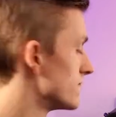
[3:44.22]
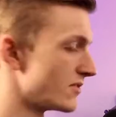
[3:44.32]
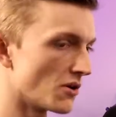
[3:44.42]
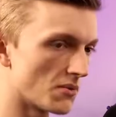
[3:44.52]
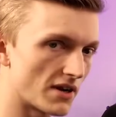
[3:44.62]

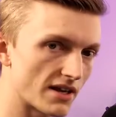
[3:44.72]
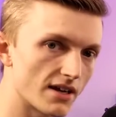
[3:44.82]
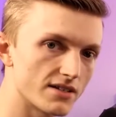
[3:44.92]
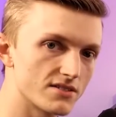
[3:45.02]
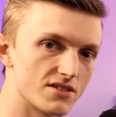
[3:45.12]
no one, I
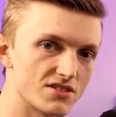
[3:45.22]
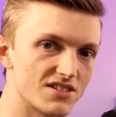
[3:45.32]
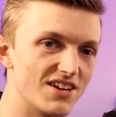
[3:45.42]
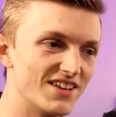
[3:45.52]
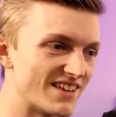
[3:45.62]
guess.
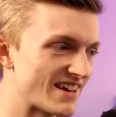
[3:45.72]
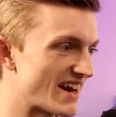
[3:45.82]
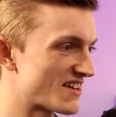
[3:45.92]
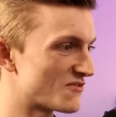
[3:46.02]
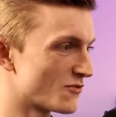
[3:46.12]
They
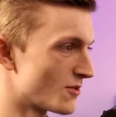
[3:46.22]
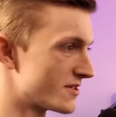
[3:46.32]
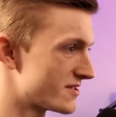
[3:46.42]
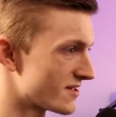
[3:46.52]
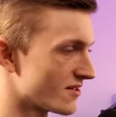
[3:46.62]
added
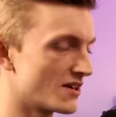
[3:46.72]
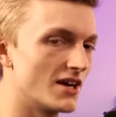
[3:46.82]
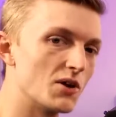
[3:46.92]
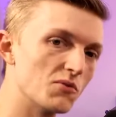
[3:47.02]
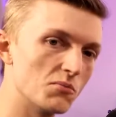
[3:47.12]
Ford. So
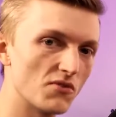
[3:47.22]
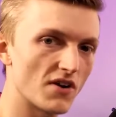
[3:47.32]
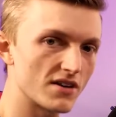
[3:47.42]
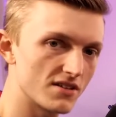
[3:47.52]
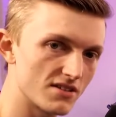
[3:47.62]
we'll move
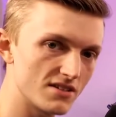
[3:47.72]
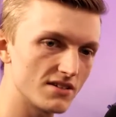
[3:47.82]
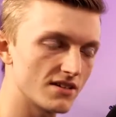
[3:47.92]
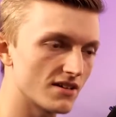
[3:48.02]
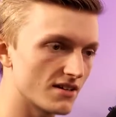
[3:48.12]
on to
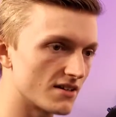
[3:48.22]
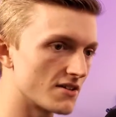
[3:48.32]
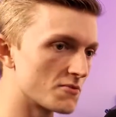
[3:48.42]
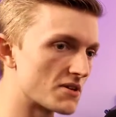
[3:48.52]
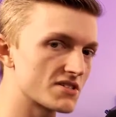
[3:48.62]
the
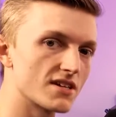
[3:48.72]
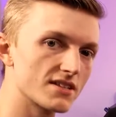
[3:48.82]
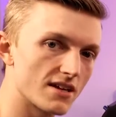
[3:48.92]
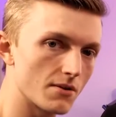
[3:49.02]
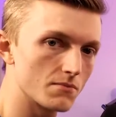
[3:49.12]
another Mustang
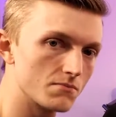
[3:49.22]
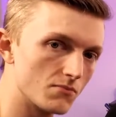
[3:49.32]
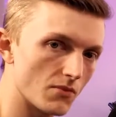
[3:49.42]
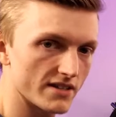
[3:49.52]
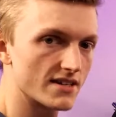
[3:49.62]
that I
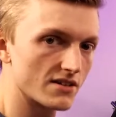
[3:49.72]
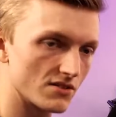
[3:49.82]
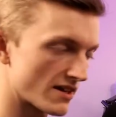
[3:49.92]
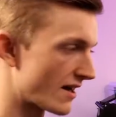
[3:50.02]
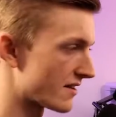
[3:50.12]
want to take a look at